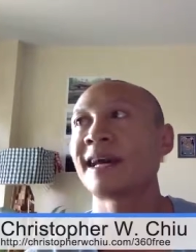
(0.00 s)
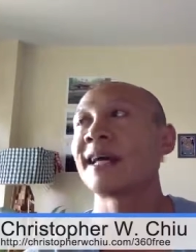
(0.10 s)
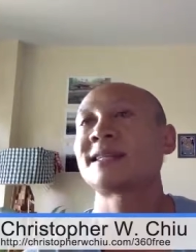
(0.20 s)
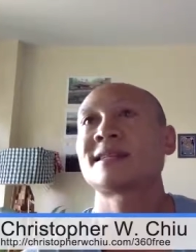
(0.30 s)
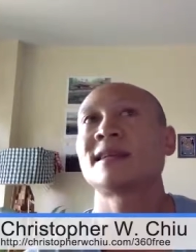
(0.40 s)

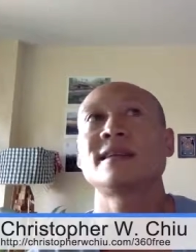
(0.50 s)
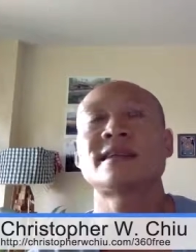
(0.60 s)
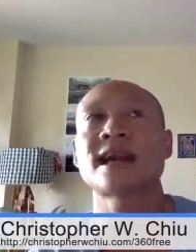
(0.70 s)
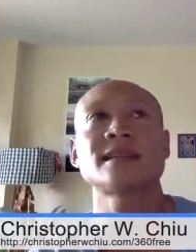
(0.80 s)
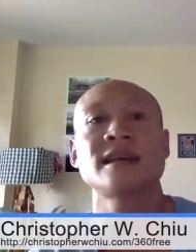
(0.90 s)
that's
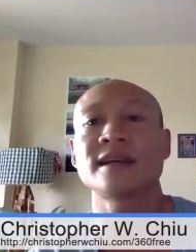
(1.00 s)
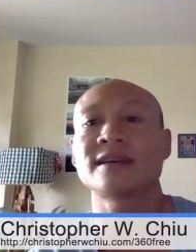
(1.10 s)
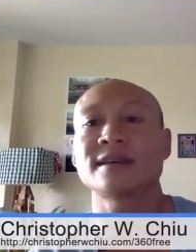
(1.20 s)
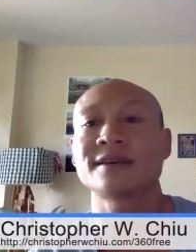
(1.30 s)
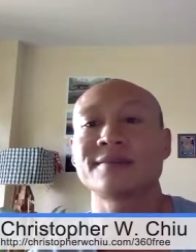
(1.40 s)
that's like
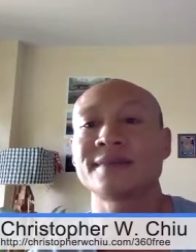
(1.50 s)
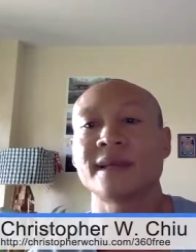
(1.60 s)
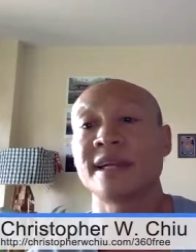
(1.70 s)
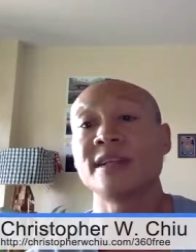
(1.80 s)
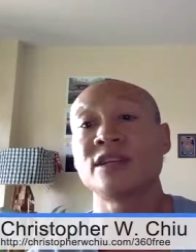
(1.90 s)

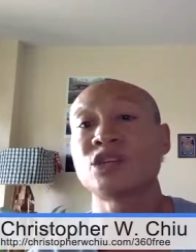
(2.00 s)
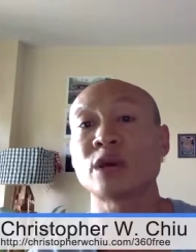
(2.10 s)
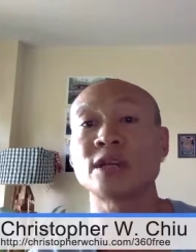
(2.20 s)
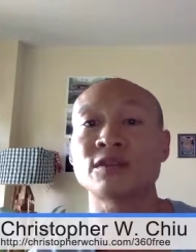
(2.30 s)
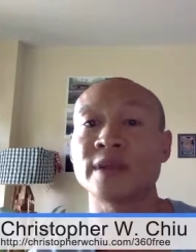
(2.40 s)
an easy
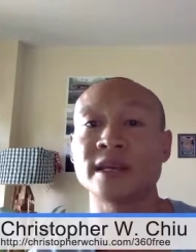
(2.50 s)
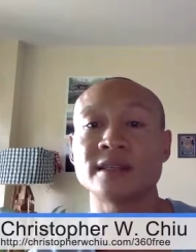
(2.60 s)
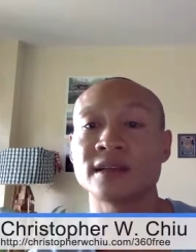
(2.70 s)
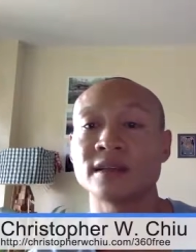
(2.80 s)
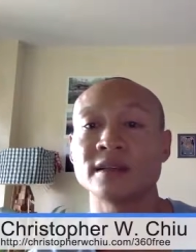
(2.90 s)
choice for me
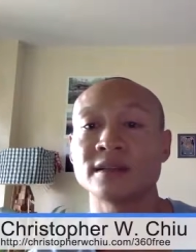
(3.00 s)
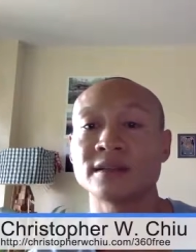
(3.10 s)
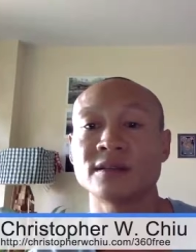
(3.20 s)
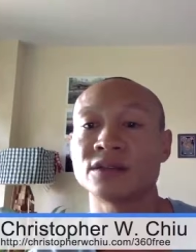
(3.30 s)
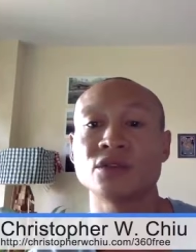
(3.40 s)
to
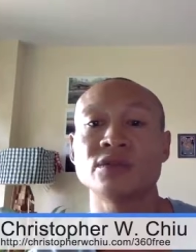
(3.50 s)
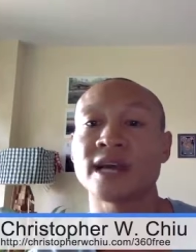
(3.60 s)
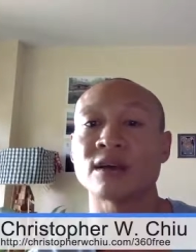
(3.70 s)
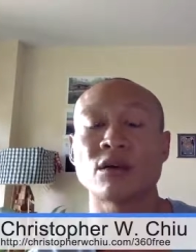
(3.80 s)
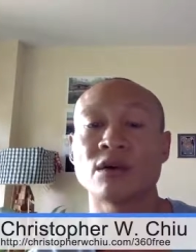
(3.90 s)
to choose
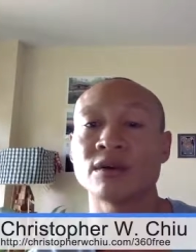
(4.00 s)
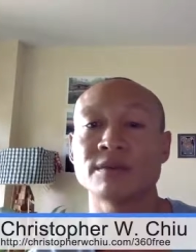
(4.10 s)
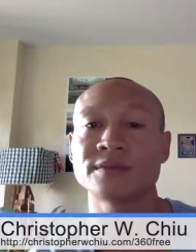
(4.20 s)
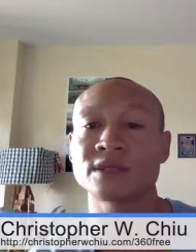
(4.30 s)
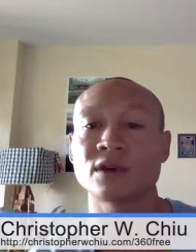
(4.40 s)
that.
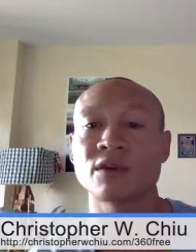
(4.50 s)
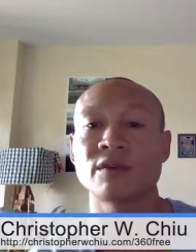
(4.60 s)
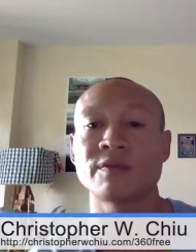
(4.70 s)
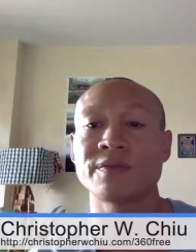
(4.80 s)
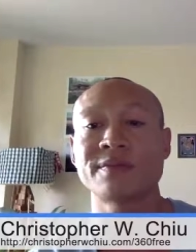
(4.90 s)
So
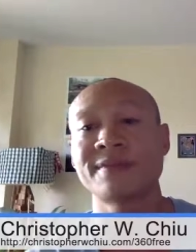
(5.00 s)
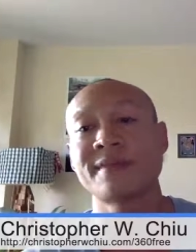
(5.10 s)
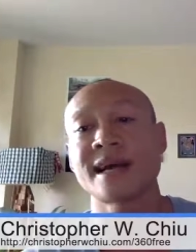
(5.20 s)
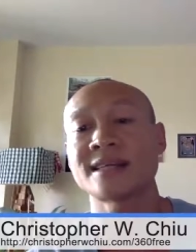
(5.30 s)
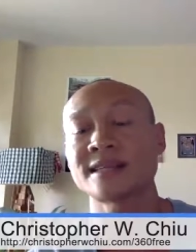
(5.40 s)

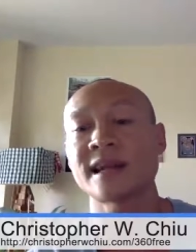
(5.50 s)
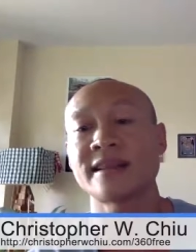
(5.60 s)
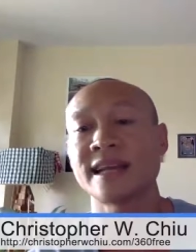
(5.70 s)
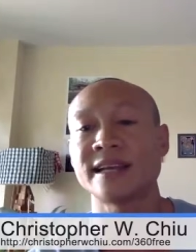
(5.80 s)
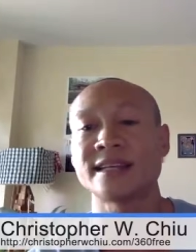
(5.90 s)
that's, I
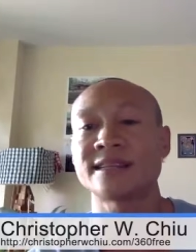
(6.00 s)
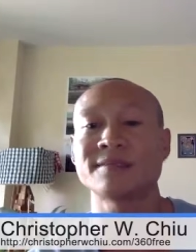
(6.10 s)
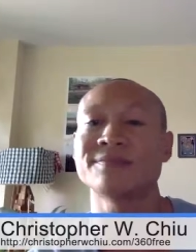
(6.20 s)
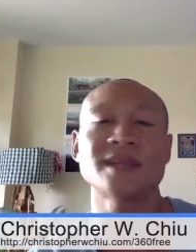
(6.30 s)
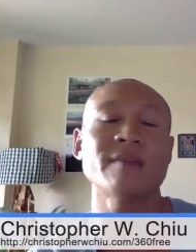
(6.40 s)
think it's
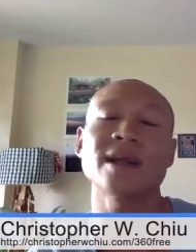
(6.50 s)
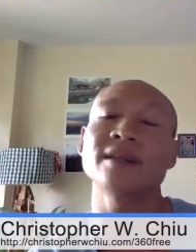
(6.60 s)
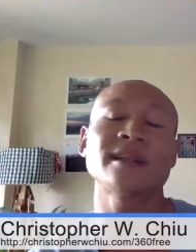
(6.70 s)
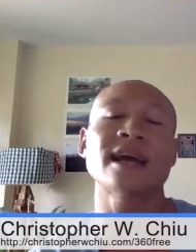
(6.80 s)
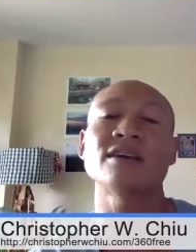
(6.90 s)
not many
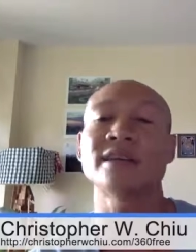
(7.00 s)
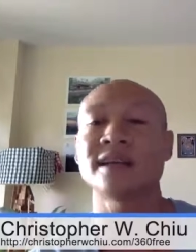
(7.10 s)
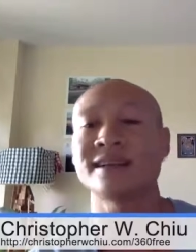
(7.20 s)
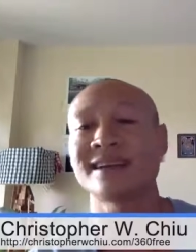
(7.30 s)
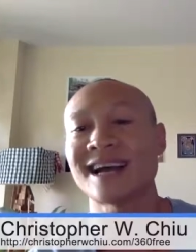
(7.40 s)
of the doubts,
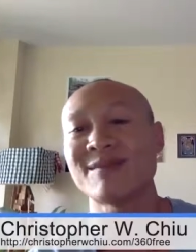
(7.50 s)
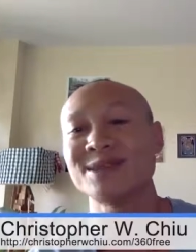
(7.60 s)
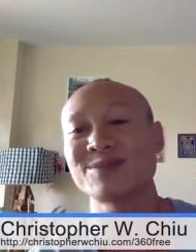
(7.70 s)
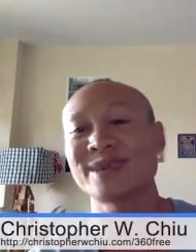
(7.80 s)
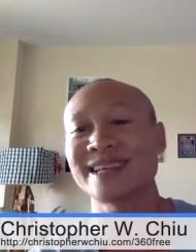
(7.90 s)
and I
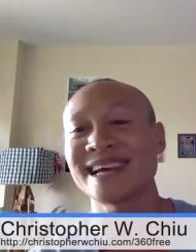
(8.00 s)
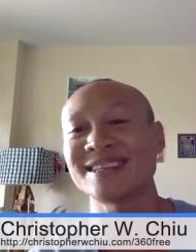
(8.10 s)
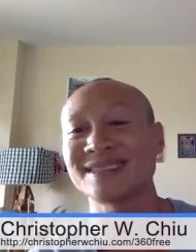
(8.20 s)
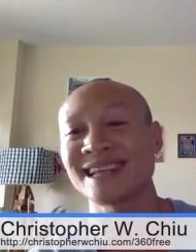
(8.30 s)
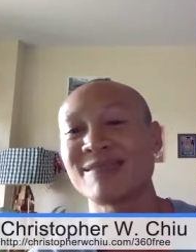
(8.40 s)
wasn't really that
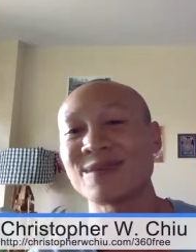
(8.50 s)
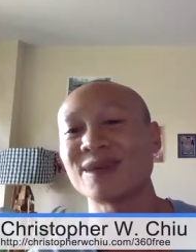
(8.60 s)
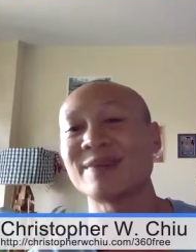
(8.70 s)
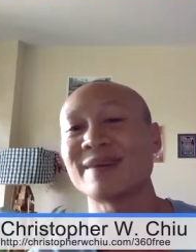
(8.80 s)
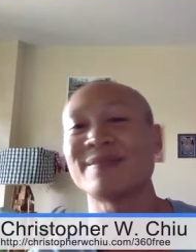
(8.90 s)
that
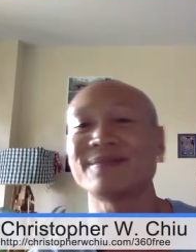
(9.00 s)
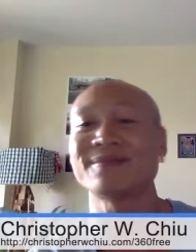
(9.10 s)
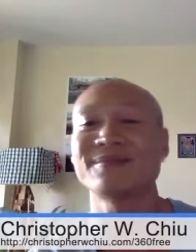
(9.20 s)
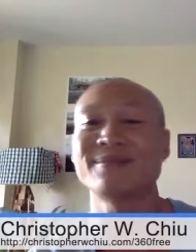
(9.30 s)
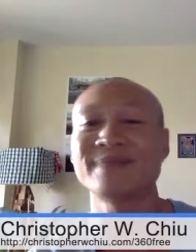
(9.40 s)
worried about
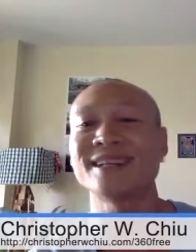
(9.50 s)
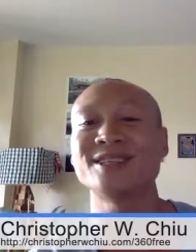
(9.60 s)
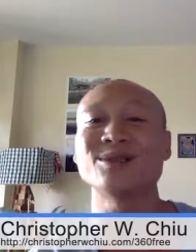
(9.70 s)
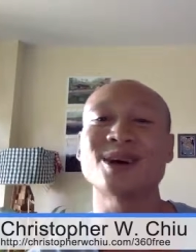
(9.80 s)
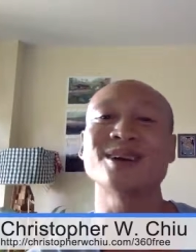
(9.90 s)
being it
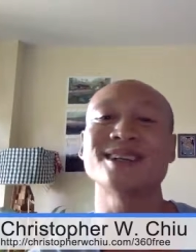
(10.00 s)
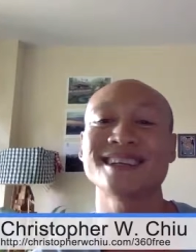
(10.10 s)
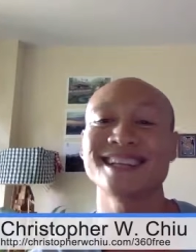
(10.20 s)
too hard.